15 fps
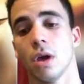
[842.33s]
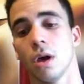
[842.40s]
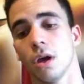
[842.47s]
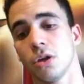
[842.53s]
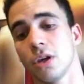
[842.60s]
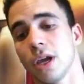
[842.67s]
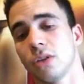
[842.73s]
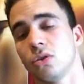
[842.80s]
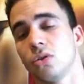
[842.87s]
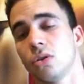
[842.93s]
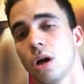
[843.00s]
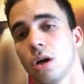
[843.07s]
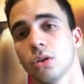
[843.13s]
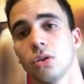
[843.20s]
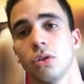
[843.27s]
You get to
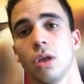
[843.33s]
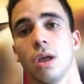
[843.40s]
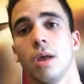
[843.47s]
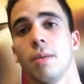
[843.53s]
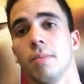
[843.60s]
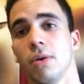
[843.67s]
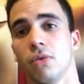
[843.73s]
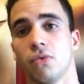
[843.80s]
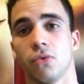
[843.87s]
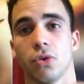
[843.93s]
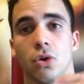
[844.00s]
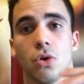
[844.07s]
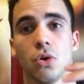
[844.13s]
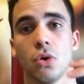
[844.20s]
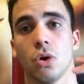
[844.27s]
talk to them. If
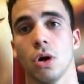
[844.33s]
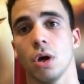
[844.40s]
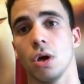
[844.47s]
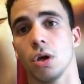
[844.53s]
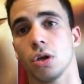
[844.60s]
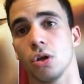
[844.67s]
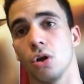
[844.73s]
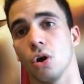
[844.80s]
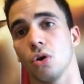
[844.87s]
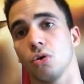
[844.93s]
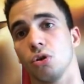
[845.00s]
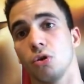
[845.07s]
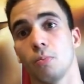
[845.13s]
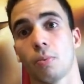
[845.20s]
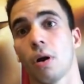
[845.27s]
you know,
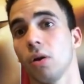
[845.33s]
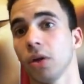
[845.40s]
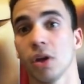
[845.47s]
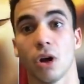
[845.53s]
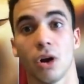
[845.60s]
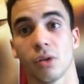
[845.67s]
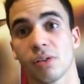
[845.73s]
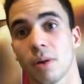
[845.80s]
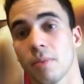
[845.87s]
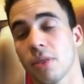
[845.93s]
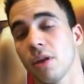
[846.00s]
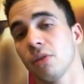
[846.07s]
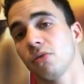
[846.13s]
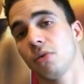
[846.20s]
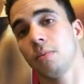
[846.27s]
you probably learn some
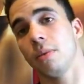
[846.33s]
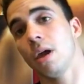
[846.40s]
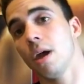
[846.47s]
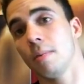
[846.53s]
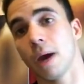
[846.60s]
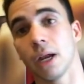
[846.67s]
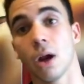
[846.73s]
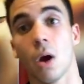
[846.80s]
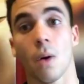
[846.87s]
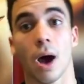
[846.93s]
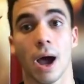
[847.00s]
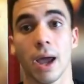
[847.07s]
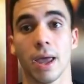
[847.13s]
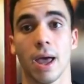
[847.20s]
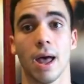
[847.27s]
things from them. I know
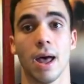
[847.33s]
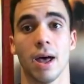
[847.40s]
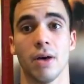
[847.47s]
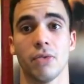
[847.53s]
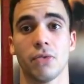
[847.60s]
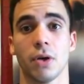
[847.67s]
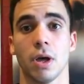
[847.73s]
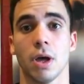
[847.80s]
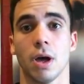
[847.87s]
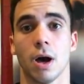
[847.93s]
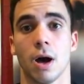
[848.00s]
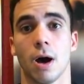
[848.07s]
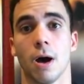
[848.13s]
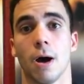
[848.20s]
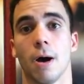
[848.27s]
I have.
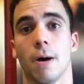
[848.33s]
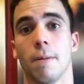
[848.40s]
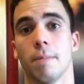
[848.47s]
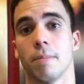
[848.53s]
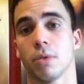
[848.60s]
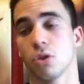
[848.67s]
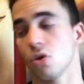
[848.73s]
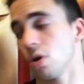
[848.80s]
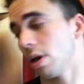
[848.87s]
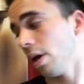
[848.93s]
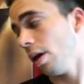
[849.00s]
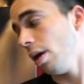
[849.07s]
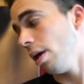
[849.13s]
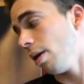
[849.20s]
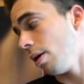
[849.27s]
You
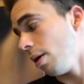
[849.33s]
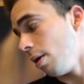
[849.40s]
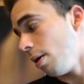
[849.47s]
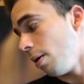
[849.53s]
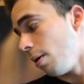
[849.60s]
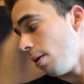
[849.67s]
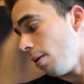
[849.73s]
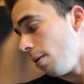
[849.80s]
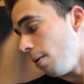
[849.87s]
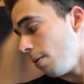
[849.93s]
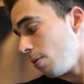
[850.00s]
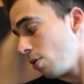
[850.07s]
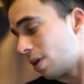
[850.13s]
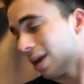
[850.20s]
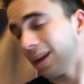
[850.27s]

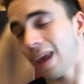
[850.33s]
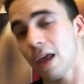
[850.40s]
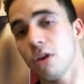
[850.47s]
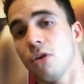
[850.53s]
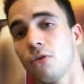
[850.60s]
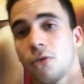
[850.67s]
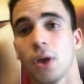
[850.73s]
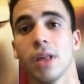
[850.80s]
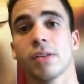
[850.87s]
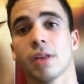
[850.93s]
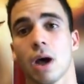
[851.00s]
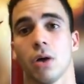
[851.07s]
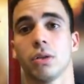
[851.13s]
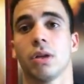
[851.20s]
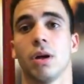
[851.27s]
could get your face
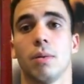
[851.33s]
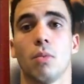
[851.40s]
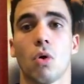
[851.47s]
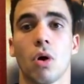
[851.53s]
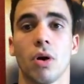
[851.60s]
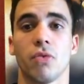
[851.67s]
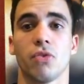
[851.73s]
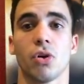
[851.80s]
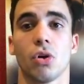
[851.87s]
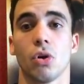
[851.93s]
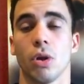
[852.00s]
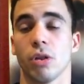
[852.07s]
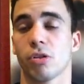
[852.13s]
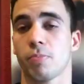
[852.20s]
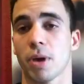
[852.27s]
out there more if
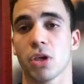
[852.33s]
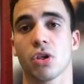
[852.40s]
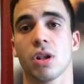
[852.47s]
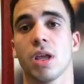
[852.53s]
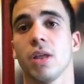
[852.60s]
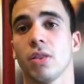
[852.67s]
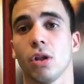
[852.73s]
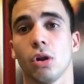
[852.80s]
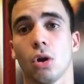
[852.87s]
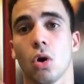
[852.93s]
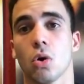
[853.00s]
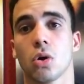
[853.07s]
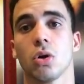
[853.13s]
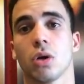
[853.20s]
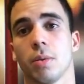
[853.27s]
you're, especially in the
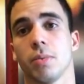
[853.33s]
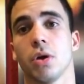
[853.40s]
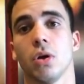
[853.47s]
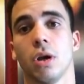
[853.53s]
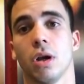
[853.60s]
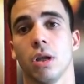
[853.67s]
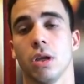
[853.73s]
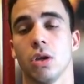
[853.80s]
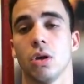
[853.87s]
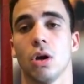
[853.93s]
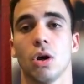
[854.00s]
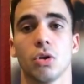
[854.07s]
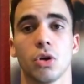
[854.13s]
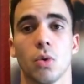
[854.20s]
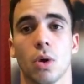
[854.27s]
local community. You
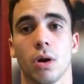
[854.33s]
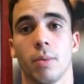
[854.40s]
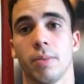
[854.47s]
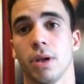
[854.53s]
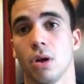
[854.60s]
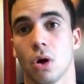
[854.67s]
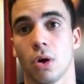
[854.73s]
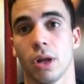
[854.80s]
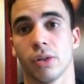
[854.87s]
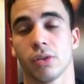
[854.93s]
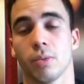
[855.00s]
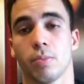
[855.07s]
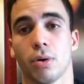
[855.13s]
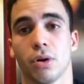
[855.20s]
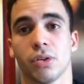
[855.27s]
know, you want to be known as
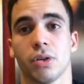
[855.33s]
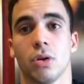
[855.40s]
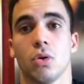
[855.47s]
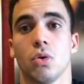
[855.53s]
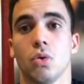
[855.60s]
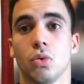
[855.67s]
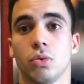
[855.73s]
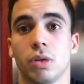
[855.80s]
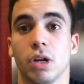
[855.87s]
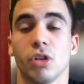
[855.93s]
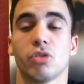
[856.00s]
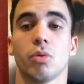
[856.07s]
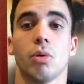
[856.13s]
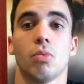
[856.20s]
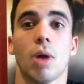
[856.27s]
the person who
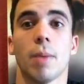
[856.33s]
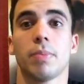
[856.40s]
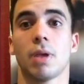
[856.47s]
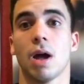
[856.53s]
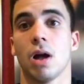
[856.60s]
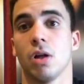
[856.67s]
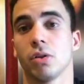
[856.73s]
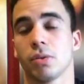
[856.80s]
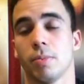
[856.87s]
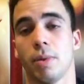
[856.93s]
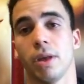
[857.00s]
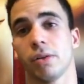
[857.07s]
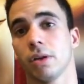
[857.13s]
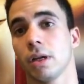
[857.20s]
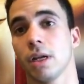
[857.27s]
deals with reptiles.
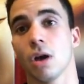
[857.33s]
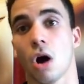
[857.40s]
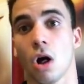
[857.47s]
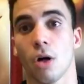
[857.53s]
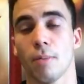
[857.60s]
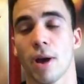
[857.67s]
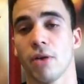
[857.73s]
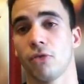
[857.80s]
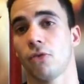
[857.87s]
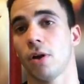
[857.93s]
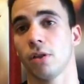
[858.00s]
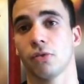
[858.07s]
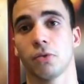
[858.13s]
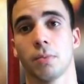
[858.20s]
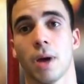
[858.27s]
Basically, all my
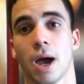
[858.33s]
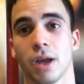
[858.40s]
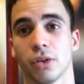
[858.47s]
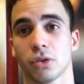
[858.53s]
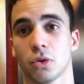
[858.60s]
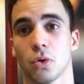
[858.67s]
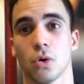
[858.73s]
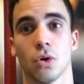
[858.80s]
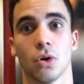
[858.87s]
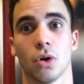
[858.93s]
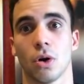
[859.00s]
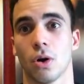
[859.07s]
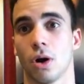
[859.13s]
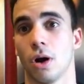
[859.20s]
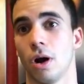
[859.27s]
friends from high school
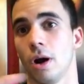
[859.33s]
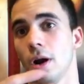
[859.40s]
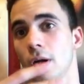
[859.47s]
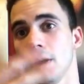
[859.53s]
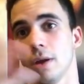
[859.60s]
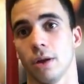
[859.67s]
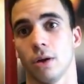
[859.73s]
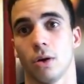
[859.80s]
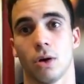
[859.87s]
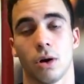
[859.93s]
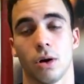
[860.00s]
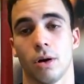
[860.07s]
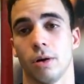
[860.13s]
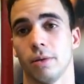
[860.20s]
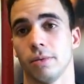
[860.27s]
or
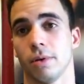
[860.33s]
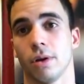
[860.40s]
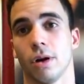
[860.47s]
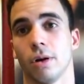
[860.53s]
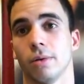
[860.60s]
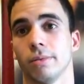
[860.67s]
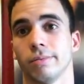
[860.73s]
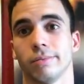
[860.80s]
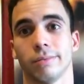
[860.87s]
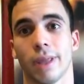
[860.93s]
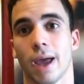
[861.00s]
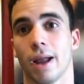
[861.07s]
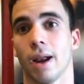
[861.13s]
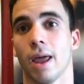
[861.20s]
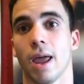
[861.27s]
you know,
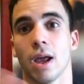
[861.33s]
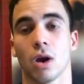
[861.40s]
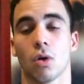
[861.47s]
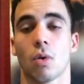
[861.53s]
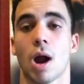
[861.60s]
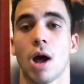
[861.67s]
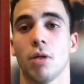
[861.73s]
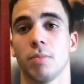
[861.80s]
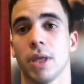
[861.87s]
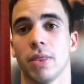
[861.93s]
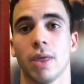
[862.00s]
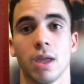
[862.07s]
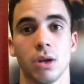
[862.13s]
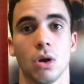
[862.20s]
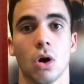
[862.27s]
that hang around me,
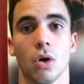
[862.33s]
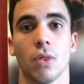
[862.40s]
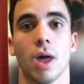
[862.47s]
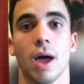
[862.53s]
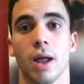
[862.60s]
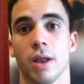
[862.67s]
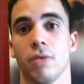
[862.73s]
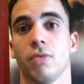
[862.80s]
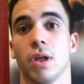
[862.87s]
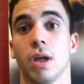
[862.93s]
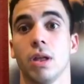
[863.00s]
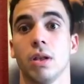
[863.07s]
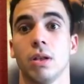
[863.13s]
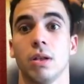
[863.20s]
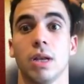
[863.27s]
they know that if
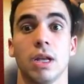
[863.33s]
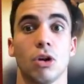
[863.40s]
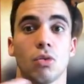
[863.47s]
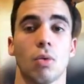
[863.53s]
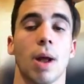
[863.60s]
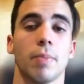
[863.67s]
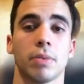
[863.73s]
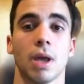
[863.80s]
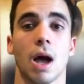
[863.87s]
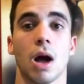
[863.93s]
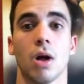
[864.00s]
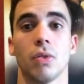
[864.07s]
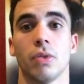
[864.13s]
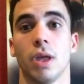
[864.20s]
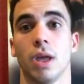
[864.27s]
they need a
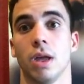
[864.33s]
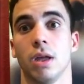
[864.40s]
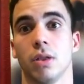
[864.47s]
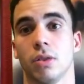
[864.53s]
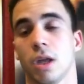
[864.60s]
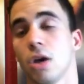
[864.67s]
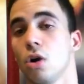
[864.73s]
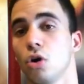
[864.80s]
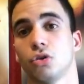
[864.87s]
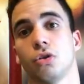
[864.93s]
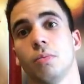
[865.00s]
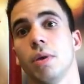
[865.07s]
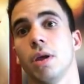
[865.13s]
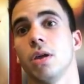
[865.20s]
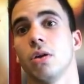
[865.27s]
reptile, they go
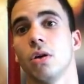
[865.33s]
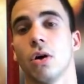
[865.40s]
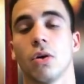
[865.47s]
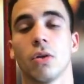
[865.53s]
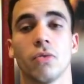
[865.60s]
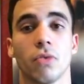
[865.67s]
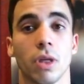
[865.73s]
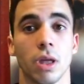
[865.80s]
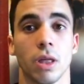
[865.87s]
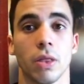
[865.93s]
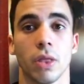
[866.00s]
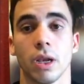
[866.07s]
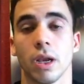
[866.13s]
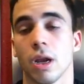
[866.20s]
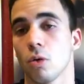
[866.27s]
to me. You know, if
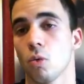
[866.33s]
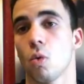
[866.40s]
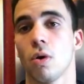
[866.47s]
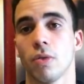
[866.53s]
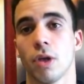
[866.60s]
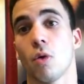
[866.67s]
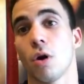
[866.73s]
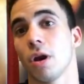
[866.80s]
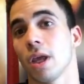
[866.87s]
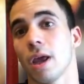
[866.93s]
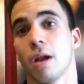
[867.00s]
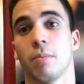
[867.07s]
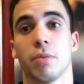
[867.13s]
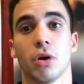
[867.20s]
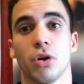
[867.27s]
they want to
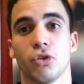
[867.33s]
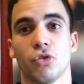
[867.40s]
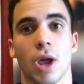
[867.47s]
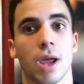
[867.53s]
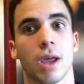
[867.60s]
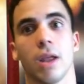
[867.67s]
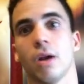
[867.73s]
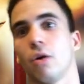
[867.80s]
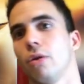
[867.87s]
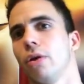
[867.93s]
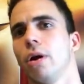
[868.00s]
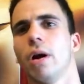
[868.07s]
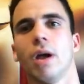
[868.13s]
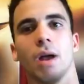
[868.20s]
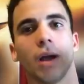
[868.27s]
get a bearded dragon, or
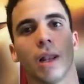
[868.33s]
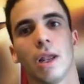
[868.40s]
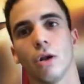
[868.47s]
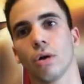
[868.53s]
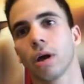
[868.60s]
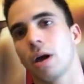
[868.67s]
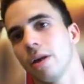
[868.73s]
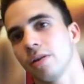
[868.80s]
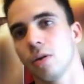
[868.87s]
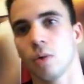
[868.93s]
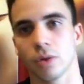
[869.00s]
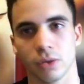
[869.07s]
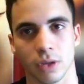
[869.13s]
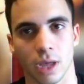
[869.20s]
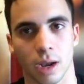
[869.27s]
their little cousin
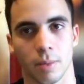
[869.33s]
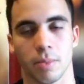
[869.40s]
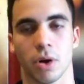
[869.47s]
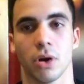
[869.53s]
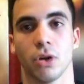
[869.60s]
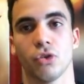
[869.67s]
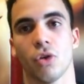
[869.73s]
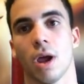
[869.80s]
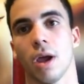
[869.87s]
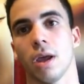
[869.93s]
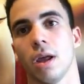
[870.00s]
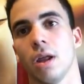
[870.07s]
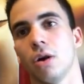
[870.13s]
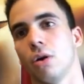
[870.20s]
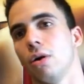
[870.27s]
wants to get a bearded
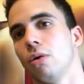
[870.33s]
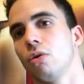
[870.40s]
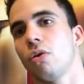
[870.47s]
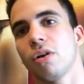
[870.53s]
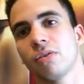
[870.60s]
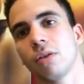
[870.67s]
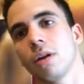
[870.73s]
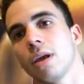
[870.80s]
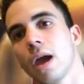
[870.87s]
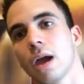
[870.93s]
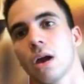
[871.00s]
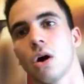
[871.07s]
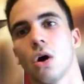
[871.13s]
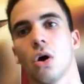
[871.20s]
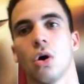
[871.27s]
dragon or a crested
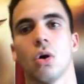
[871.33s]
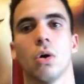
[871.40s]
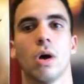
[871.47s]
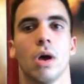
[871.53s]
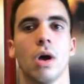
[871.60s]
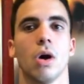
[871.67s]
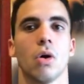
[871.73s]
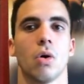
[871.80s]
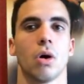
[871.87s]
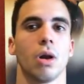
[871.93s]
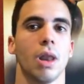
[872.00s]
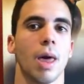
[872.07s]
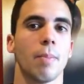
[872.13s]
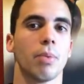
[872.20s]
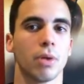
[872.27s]
gecko or a
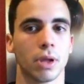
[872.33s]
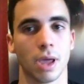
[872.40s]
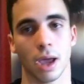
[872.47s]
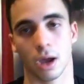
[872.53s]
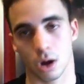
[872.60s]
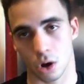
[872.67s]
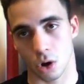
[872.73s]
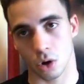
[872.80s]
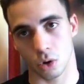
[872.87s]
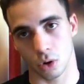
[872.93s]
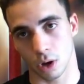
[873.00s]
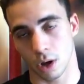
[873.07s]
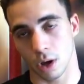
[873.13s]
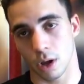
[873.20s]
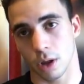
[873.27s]
leopard gecko,
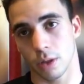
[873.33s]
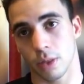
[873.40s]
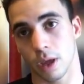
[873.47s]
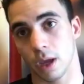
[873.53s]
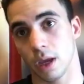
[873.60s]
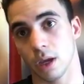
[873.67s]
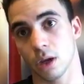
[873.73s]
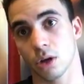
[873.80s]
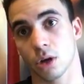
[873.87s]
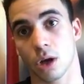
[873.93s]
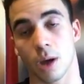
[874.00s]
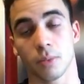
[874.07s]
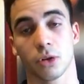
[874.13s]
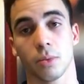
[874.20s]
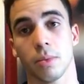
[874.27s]
they
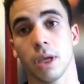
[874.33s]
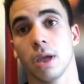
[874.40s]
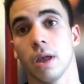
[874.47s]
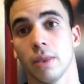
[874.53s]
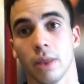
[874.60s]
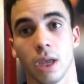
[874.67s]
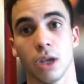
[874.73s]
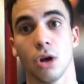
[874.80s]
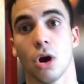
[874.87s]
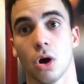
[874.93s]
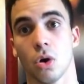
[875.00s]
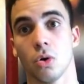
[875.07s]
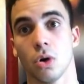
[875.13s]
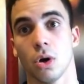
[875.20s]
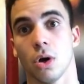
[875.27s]
come to me, and they
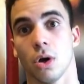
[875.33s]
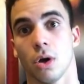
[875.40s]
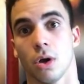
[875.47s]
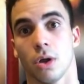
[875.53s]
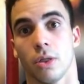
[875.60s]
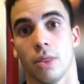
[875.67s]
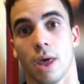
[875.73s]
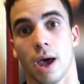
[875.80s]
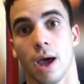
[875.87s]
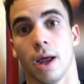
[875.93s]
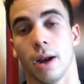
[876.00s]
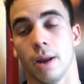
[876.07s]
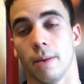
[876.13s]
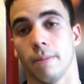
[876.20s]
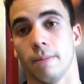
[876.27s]
know
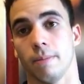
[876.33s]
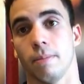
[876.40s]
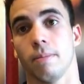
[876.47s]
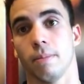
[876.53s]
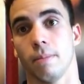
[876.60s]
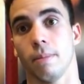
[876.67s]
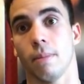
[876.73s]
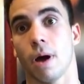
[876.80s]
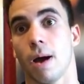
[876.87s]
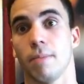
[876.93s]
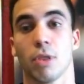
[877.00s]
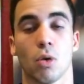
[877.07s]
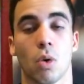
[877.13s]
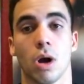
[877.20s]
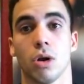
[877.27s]
that I'm
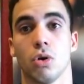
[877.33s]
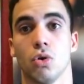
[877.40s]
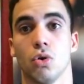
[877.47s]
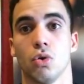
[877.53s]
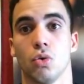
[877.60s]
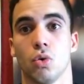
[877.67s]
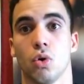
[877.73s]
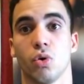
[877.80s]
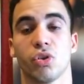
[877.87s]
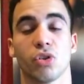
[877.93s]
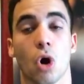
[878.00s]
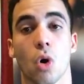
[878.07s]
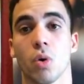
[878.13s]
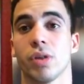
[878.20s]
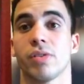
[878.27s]
the one who's
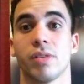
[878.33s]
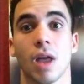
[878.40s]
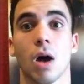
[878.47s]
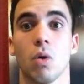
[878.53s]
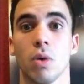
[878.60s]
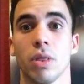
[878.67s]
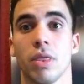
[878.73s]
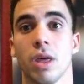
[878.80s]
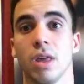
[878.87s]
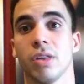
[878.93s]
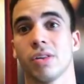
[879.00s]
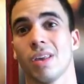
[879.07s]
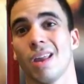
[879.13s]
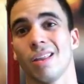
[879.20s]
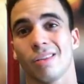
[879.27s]
always dealt with
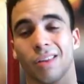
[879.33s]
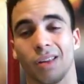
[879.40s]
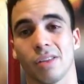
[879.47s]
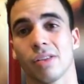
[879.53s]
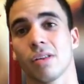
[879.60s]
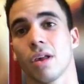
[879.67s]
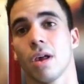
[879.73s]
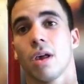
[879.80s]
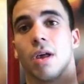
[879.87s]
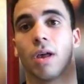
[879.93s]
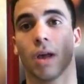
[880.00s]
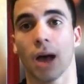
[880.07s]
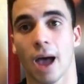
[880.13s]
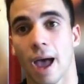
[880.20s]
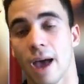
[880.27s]
this. And since
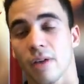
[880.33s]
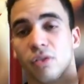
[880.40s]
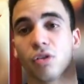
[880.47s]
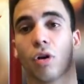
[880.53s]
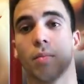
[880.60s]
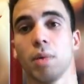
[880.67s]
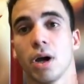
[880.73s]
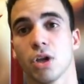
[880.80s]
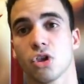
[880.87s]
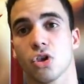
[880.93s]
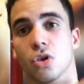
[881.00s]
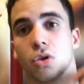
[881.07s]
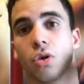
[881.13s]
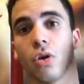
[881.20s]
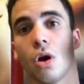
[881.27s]
I have so
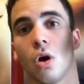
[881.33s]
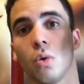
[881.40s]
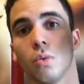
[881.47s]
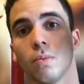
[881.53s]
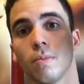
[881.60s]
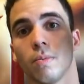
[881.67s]
much, you know,